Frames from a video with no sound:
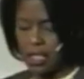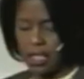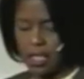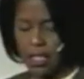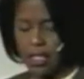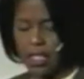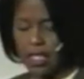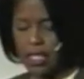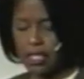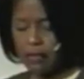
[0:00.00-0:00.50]

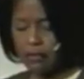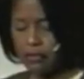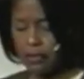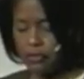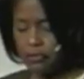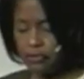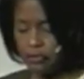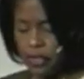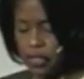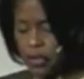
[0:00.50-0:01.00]
Think of
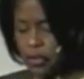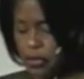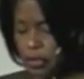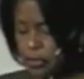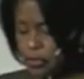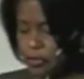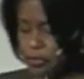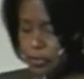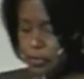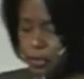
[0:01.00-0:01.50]

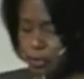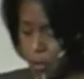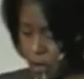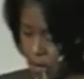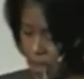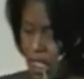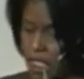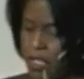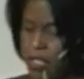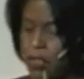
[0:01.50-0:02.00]

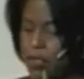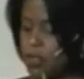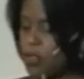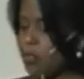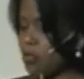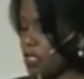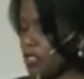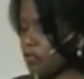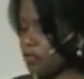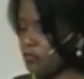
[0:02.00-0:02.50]
what they used
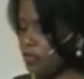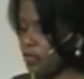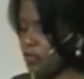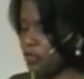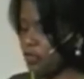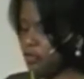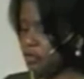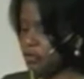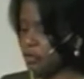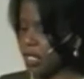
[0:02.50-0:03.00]
was a
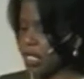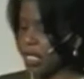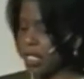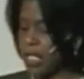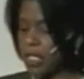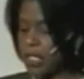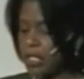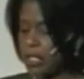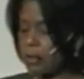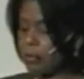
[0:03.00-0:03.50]
field of
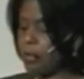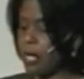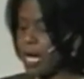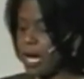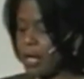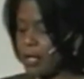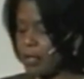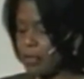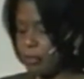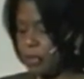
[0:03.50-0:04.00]
grain, a
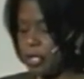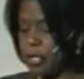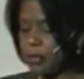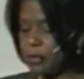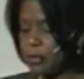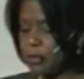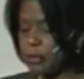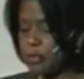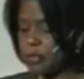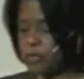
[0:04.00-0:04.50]
pile of
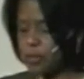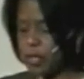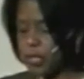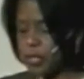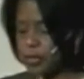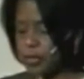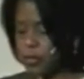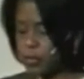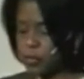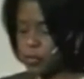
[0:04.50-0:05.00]
pebbles,
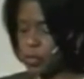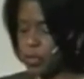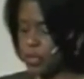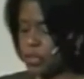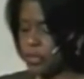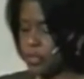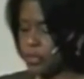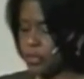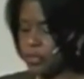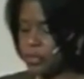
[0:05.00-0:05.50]
weathered
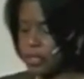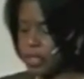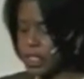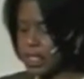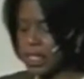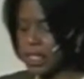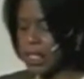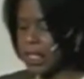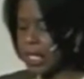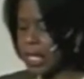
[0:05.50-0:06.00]
wood, earthly
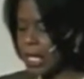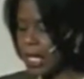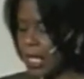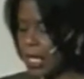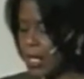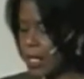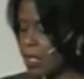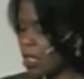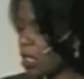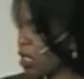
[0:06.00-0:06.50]

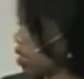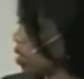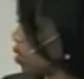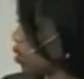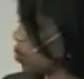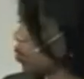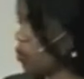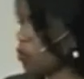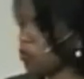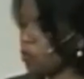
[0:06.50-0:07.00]
clay,
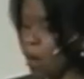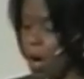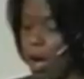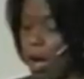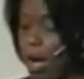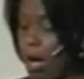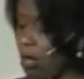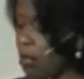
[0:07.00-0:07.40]
or raw